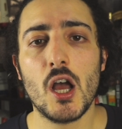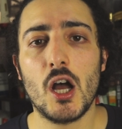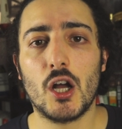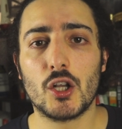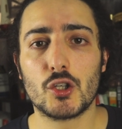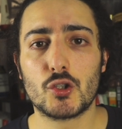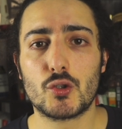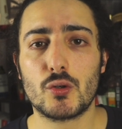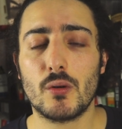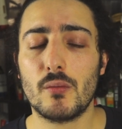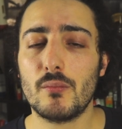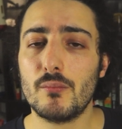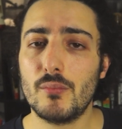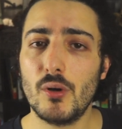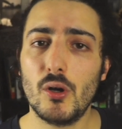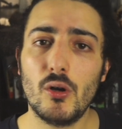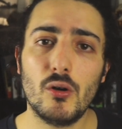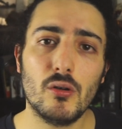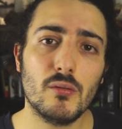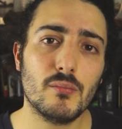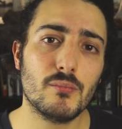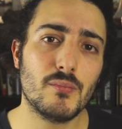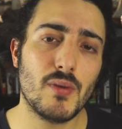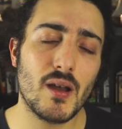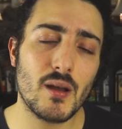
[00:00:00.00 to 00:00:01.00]
on
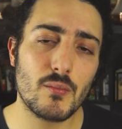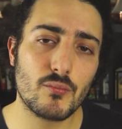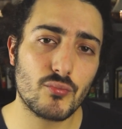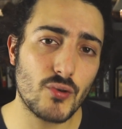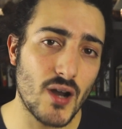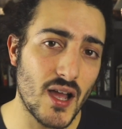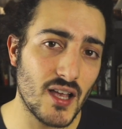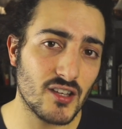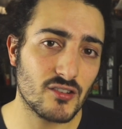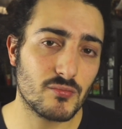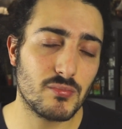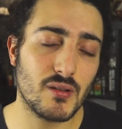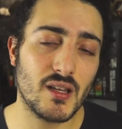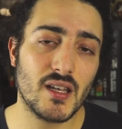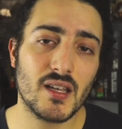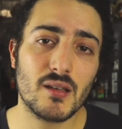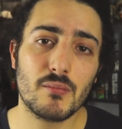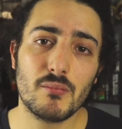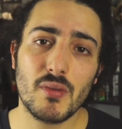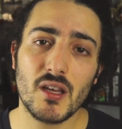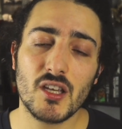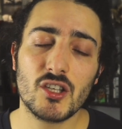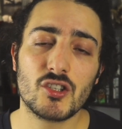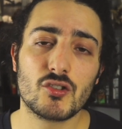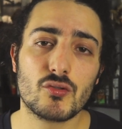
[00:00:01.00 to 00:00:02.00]
trombone, brass
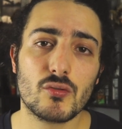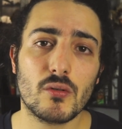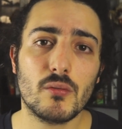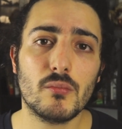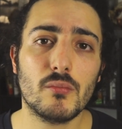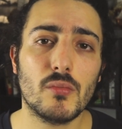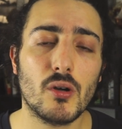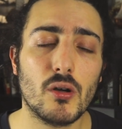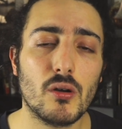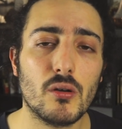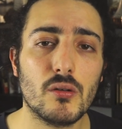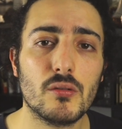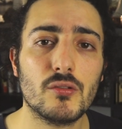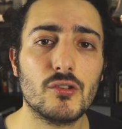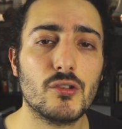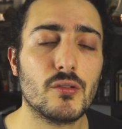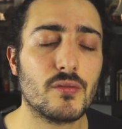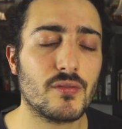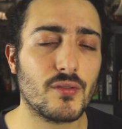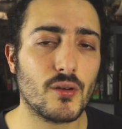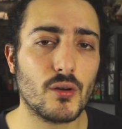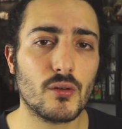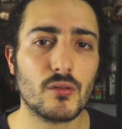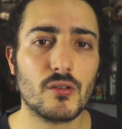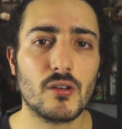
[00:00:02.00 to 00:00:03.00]
playing, bass trombone,
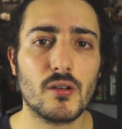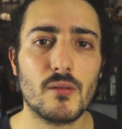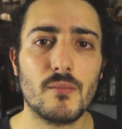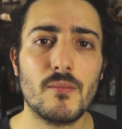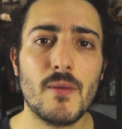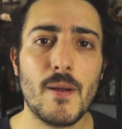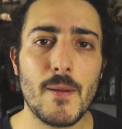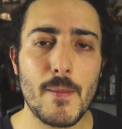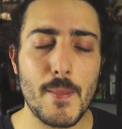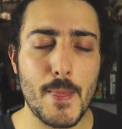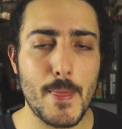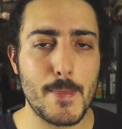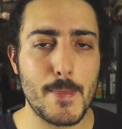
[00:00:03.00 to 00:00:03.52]
euphonium,